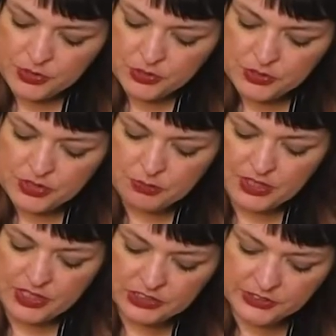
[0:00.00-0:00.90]
use
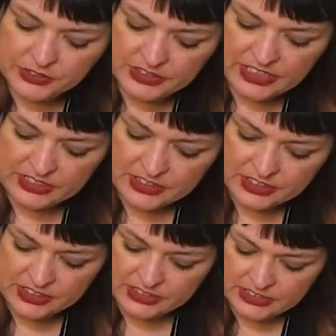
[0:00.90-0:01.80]
something a little
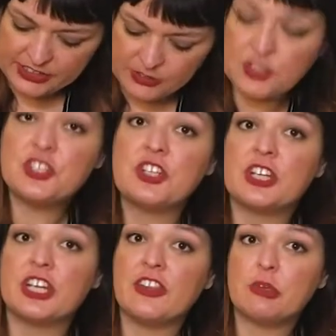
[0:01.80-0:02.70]
denser, it'll stir
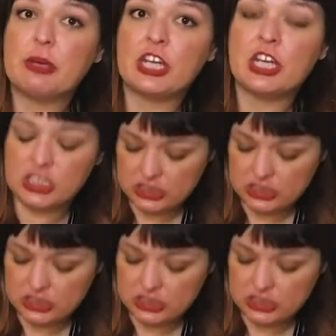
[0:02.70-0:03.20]
together better.